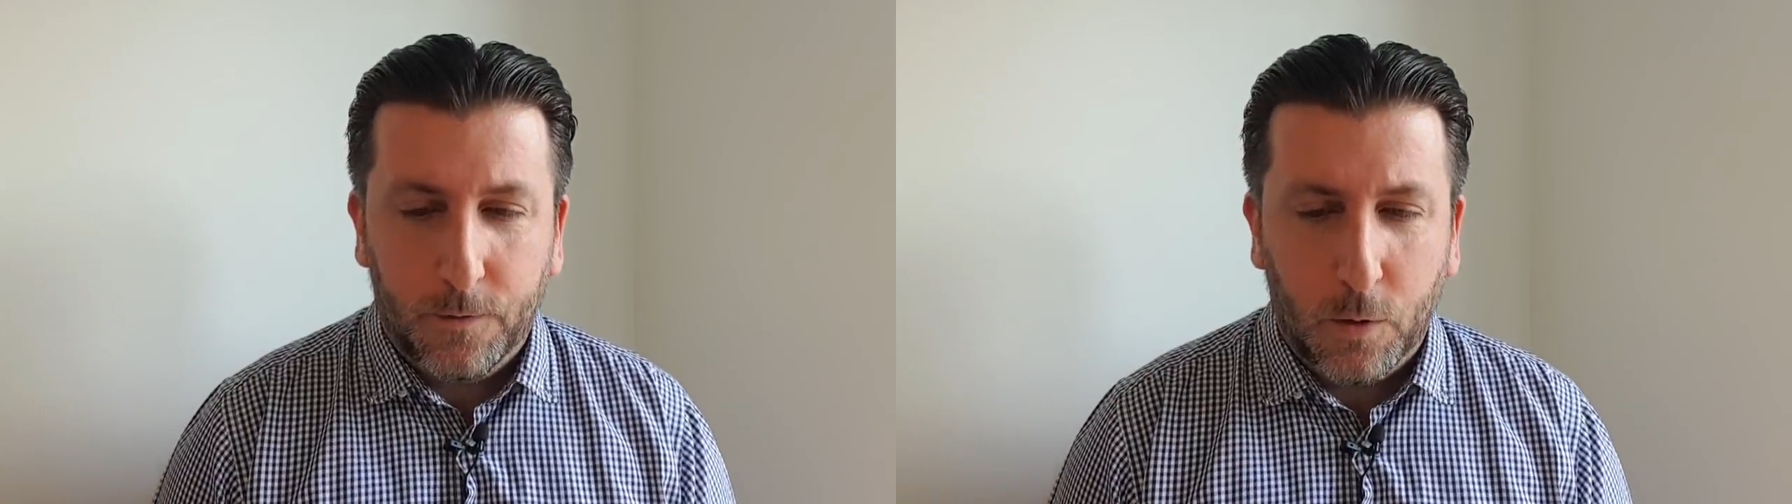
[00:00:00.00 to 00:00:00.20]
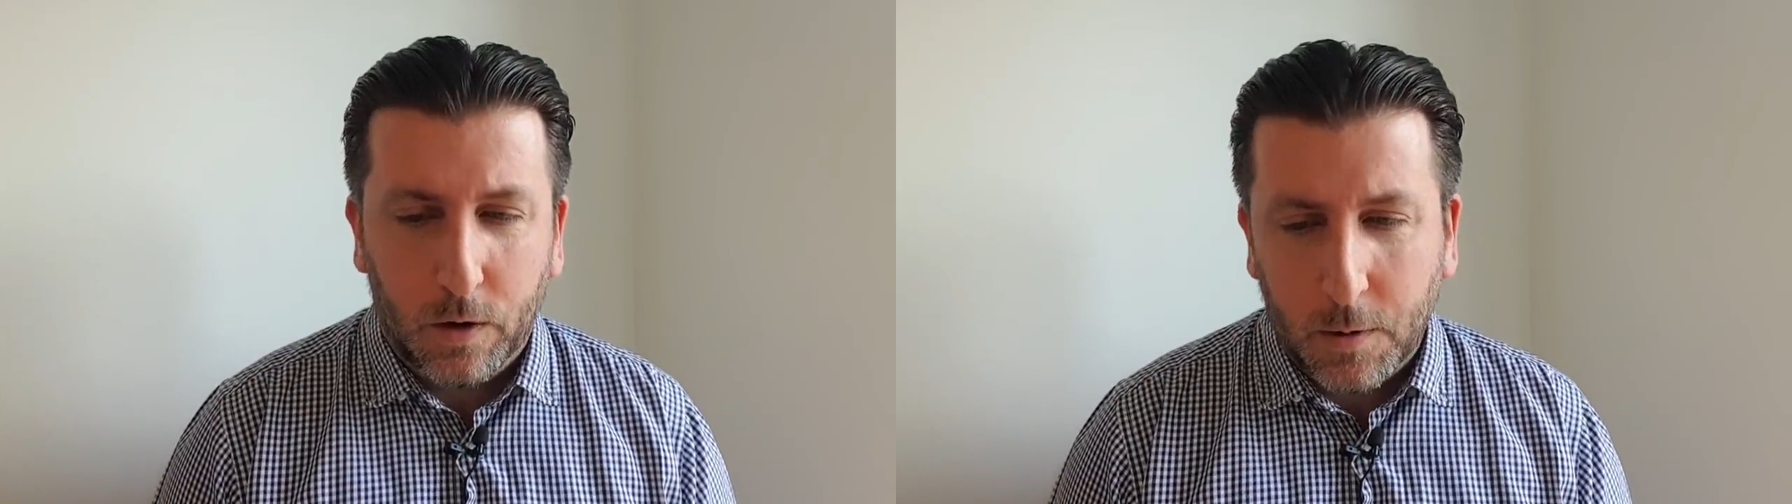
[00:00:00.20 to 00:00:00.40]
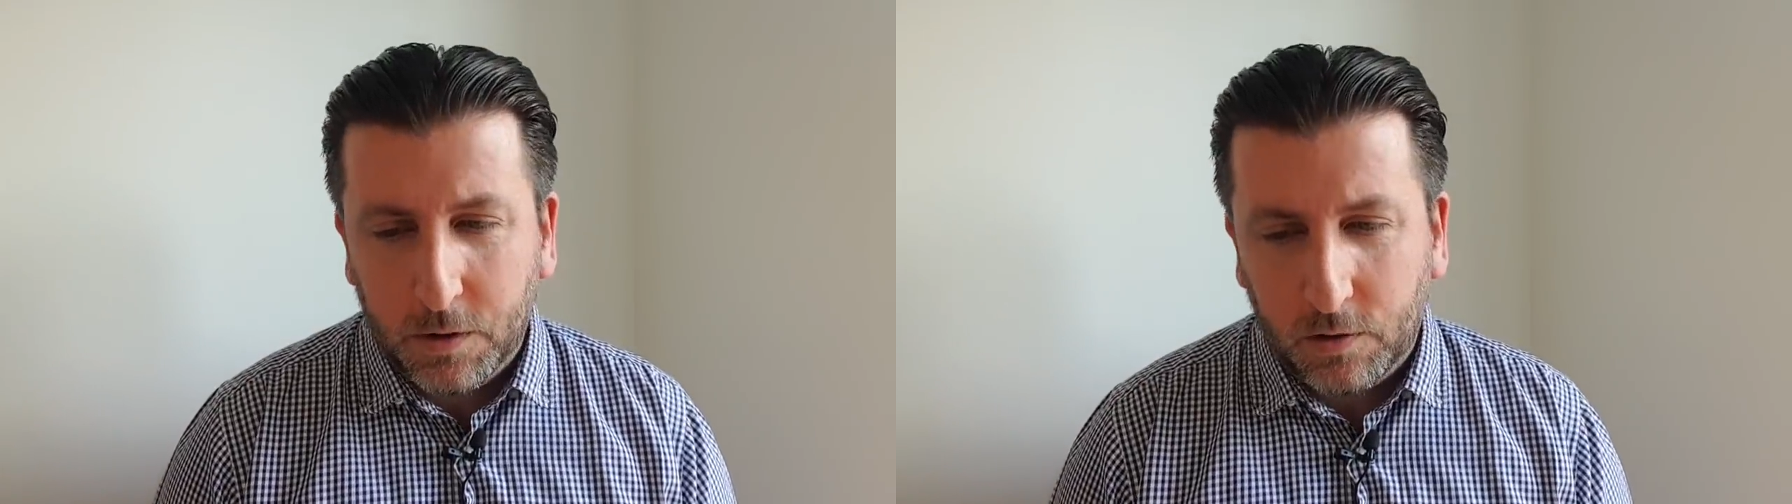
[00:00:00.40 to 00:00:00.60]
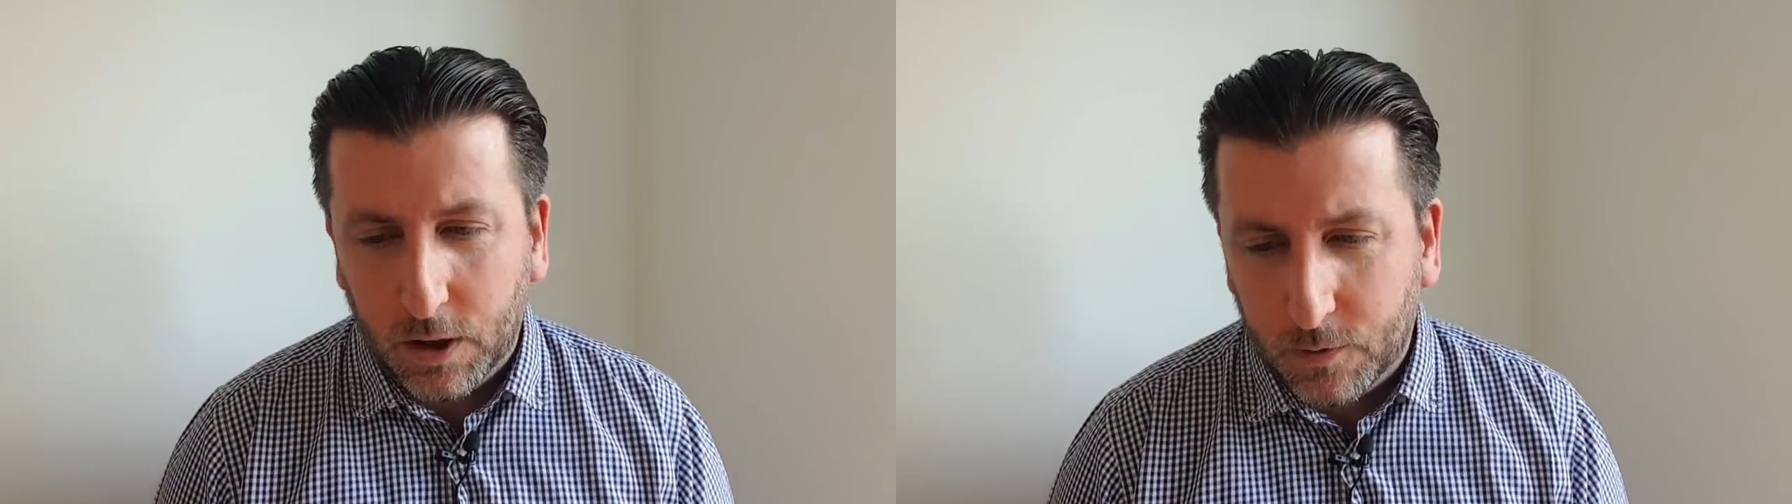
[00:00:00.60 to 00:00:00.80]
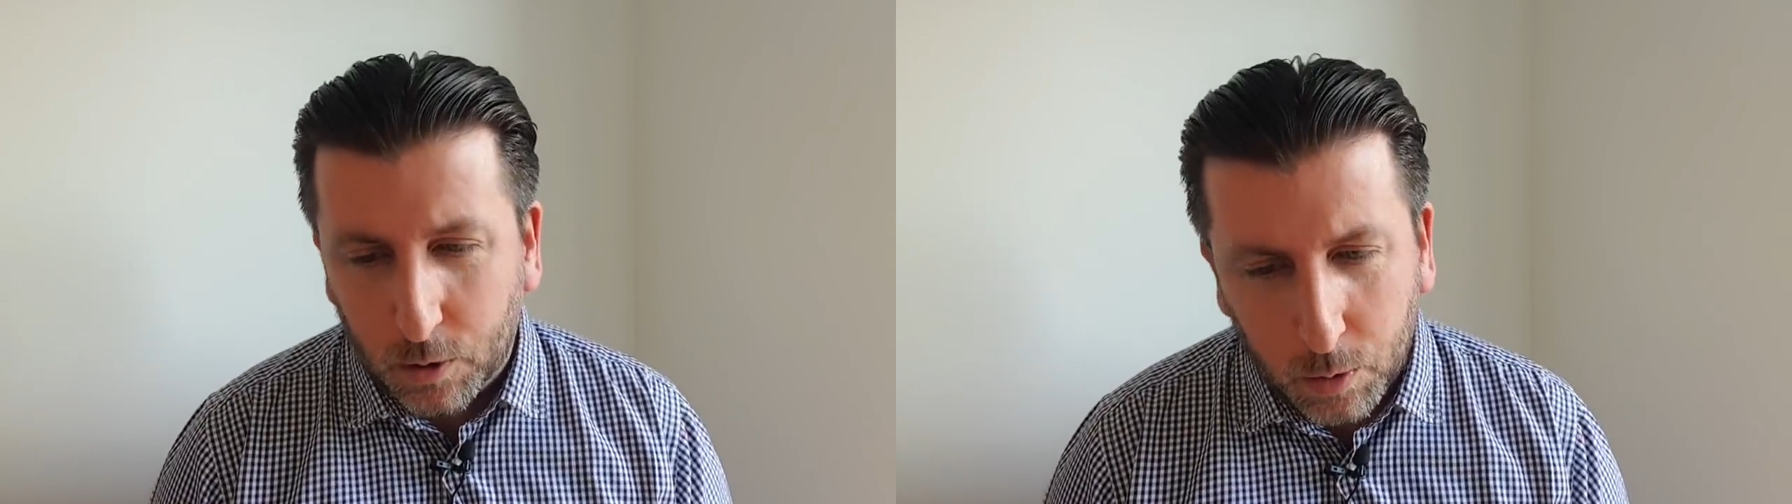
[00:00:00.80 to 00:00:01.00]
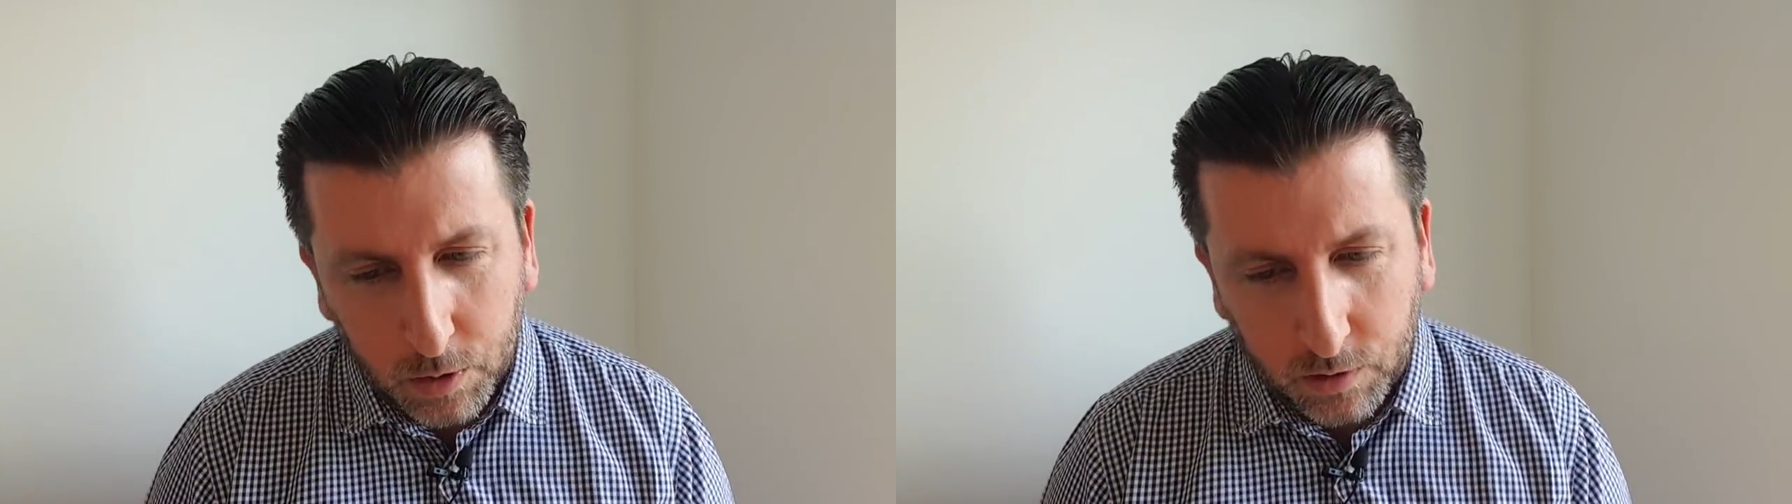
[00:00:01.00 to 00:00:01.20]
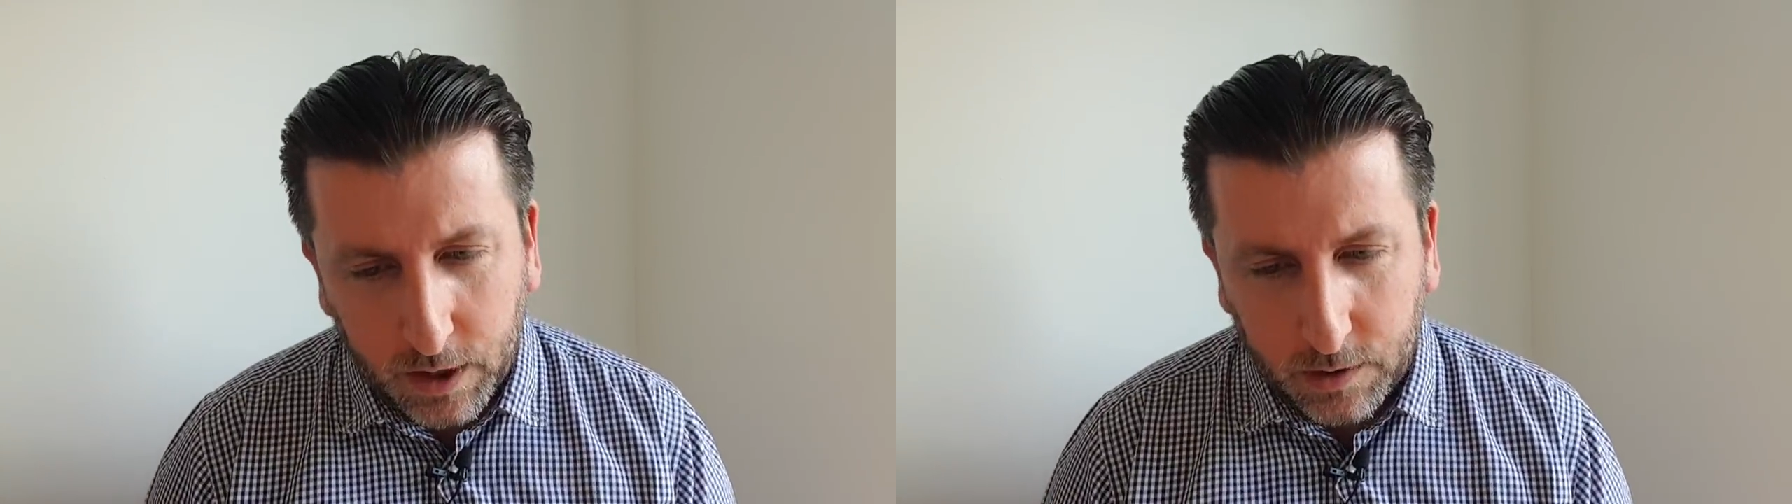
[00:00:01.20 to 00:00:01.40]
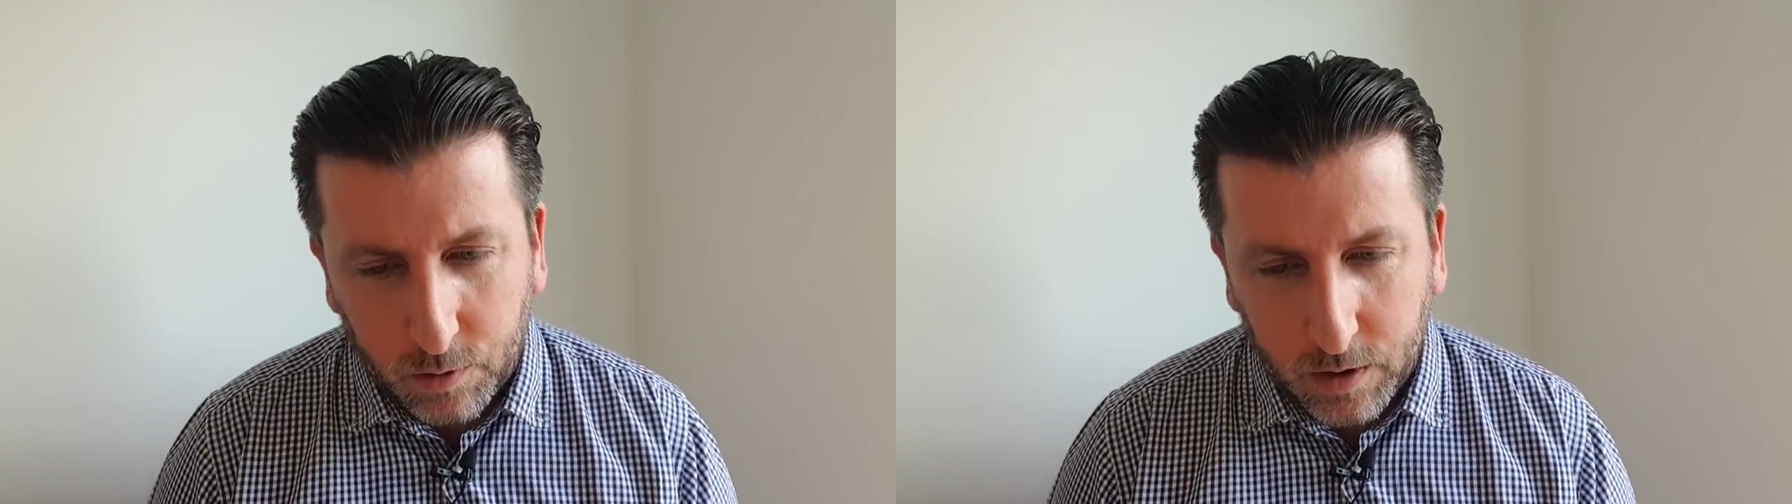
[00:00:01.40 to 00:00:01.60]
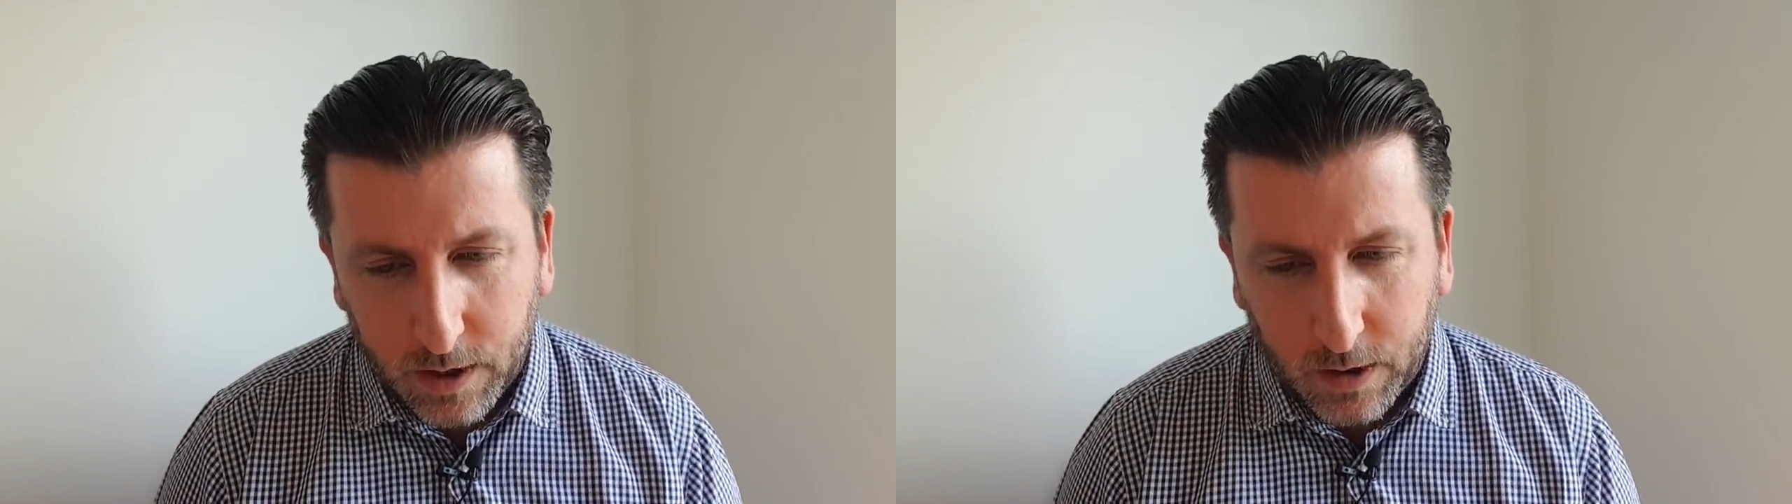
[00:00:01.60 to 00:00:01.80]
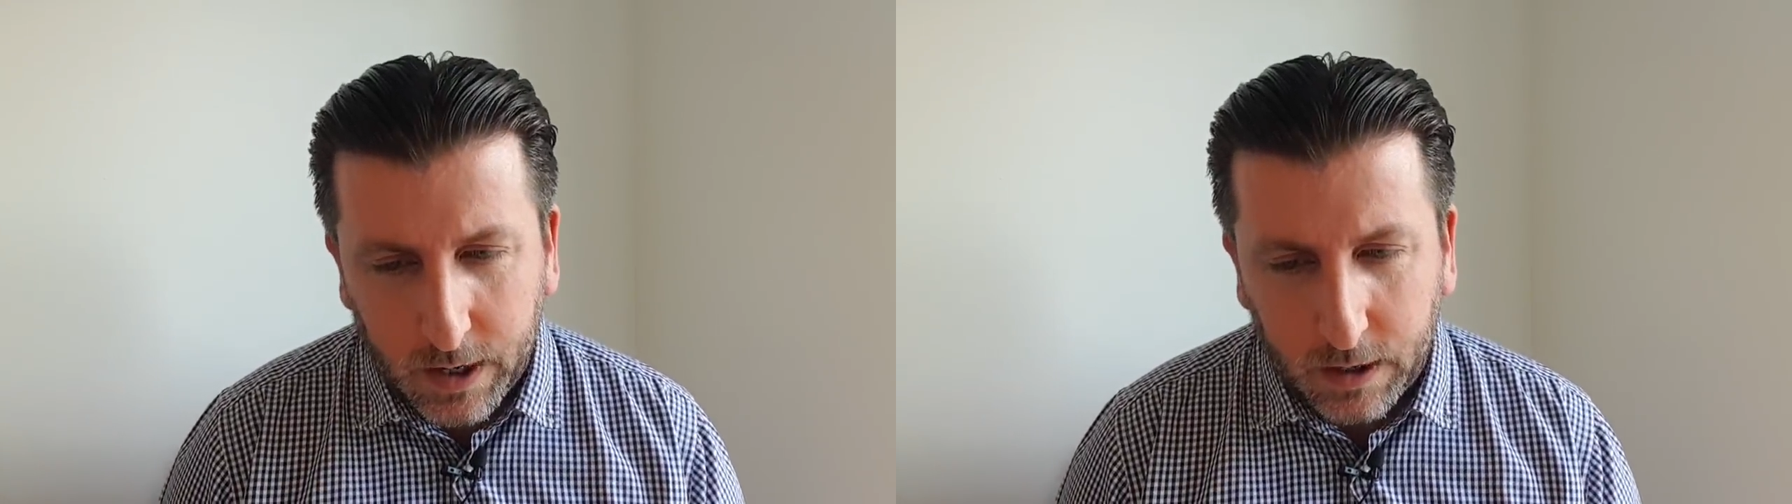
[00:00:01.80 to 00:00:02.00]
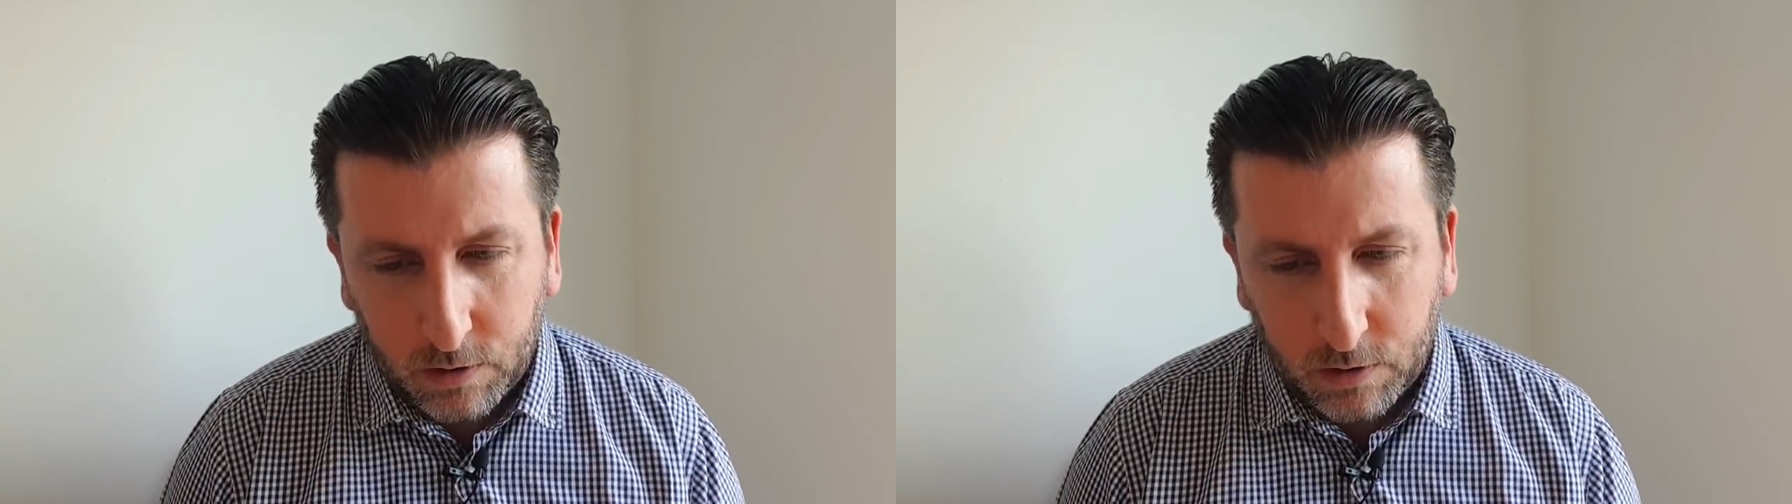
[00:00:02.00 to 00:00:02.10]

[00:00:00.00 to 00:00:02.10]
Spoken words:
let me see, I've got all the stats written out here.